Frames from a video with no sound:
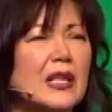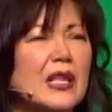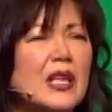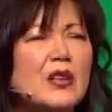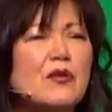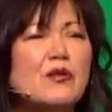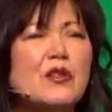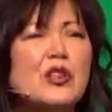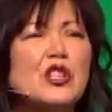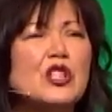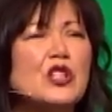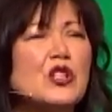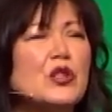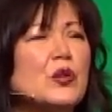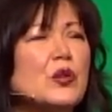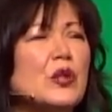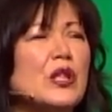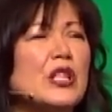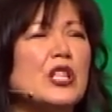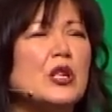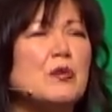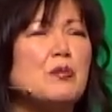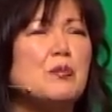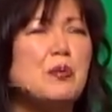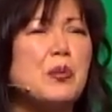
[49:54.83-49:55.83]
Giving you
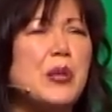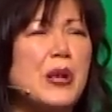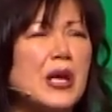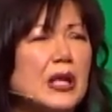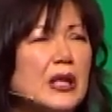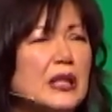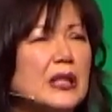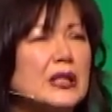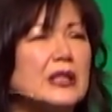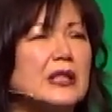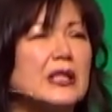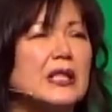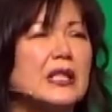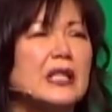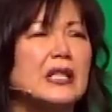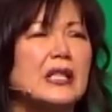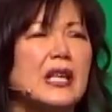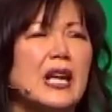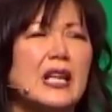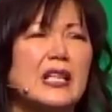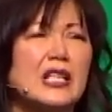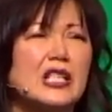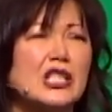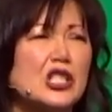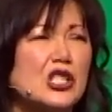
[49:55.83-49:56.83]
an
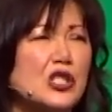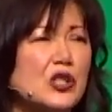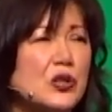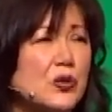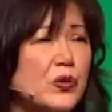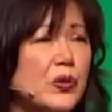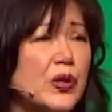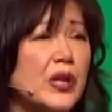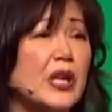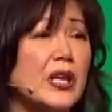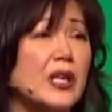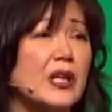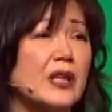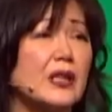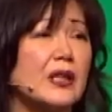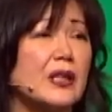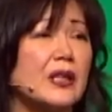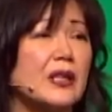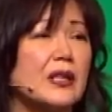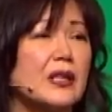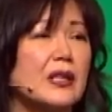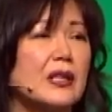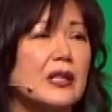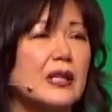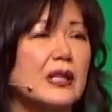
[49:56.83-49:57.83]
ability and a
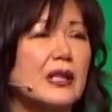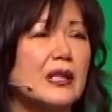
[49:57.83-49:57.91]
strength.